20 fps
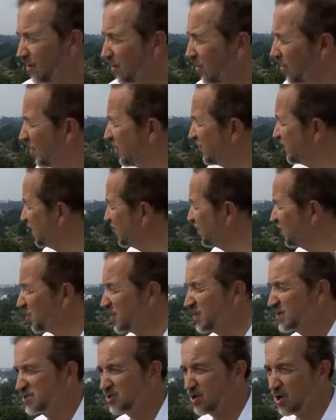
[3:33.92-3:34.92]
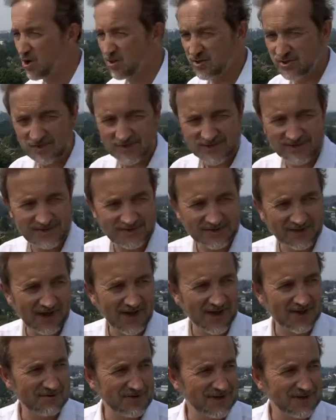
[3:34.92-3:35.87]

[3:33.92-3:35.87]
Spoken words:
Oh, the look is gorgeous. I